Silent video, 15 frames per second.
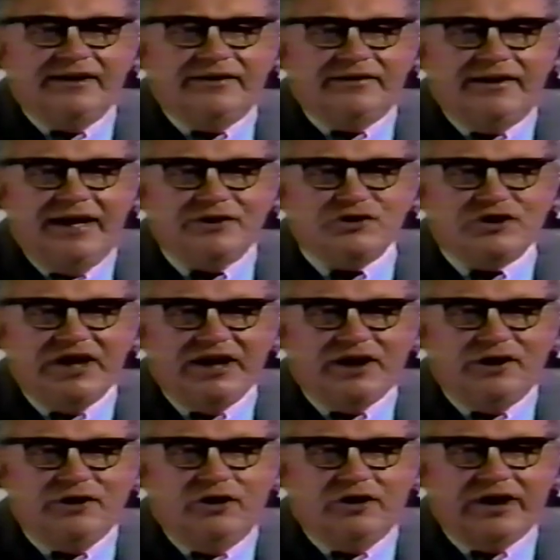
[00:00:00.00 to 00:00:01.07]
Let's take
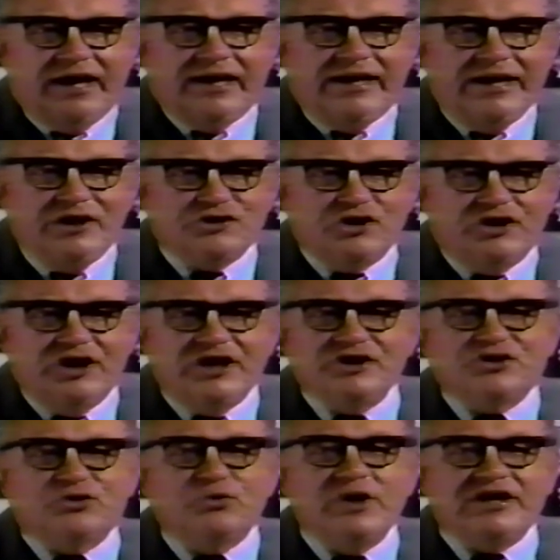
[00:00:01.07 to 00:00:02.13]
a look at each of
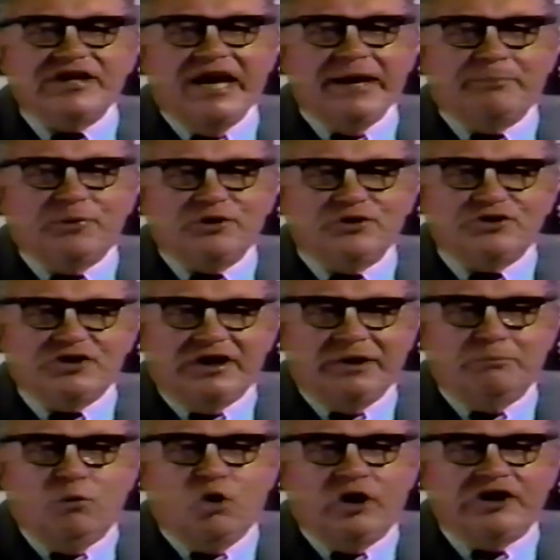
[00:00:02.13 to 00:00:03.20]
these three tapers
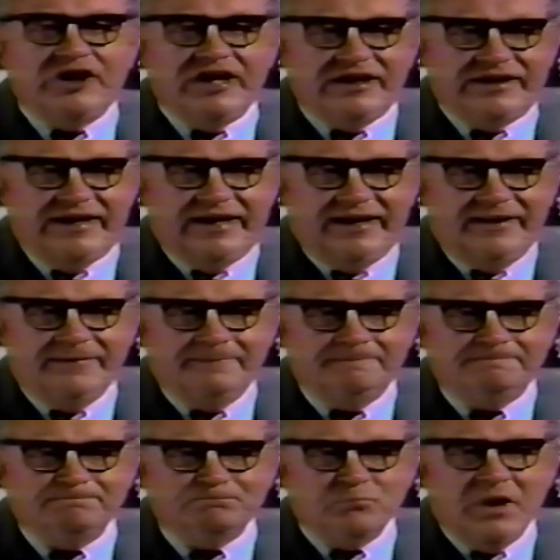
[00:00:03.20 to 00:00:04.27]
in more detail.
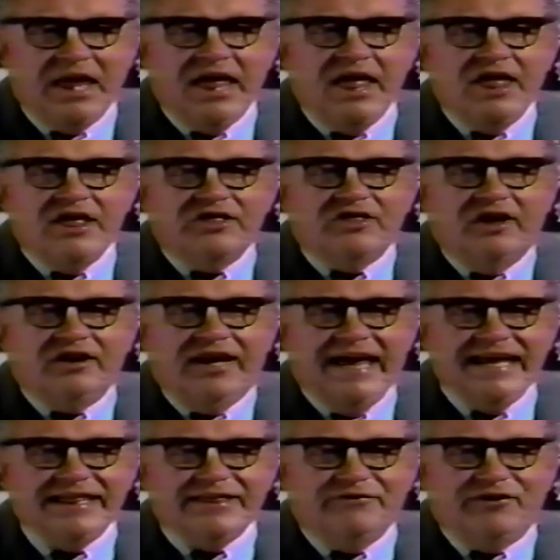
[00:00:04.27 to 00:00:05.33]
The
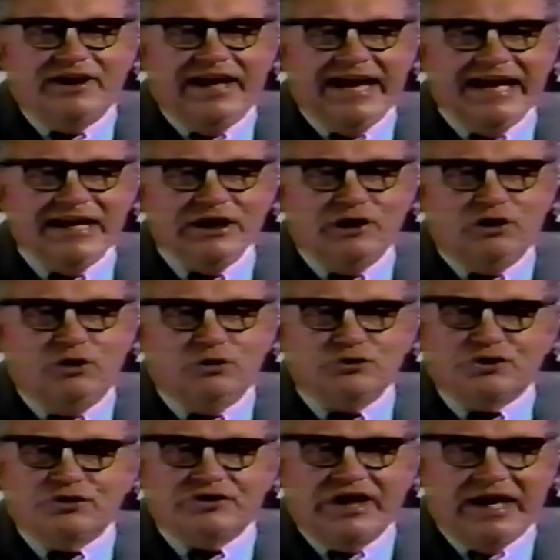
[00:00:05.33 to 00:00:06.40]
length of a lane
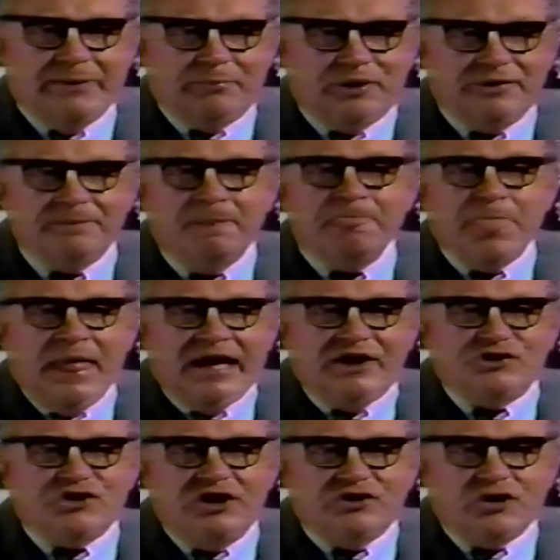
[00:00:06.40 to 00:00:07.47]
closure taper
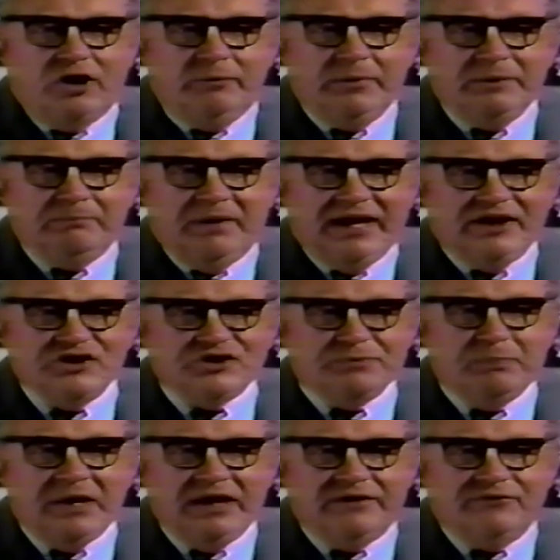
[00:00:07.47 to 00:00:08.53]
is determined by the
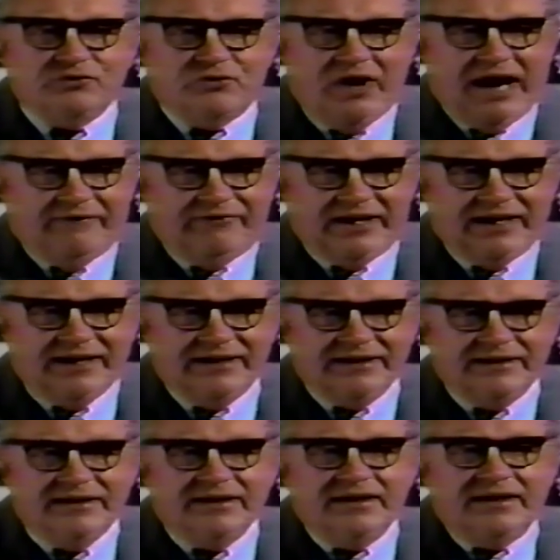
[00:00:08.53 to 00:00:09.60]
speed of traffic
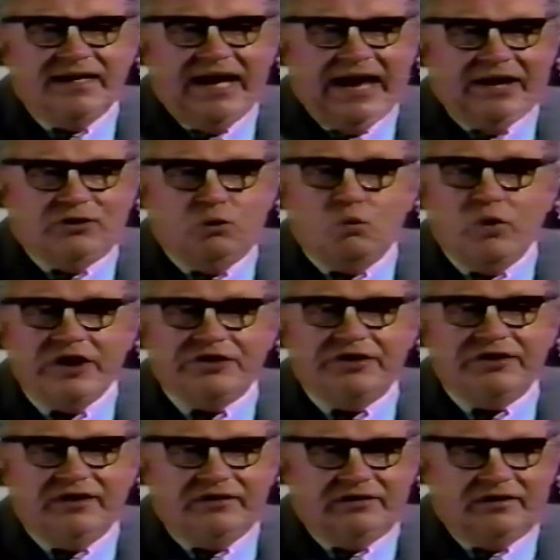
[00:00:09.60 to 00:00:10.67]
and the
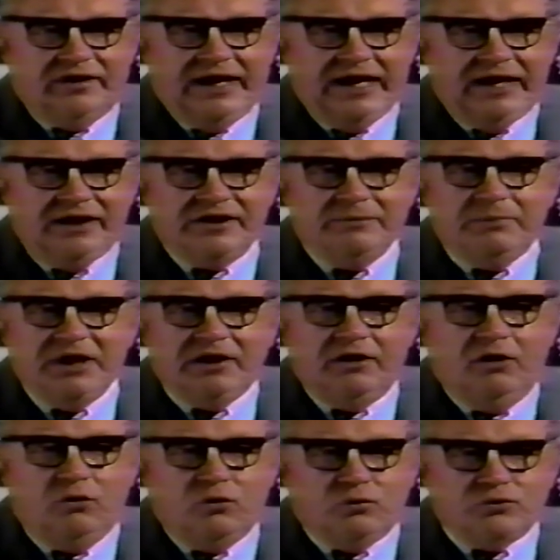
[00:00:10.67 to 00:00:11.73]
width of the lane to be
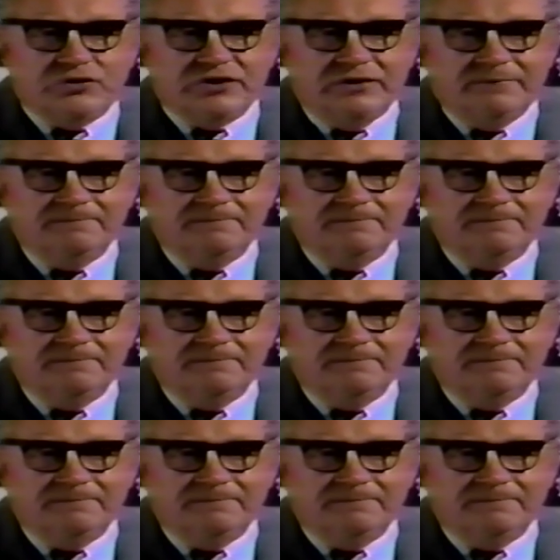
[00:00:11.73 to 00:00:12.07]
closed.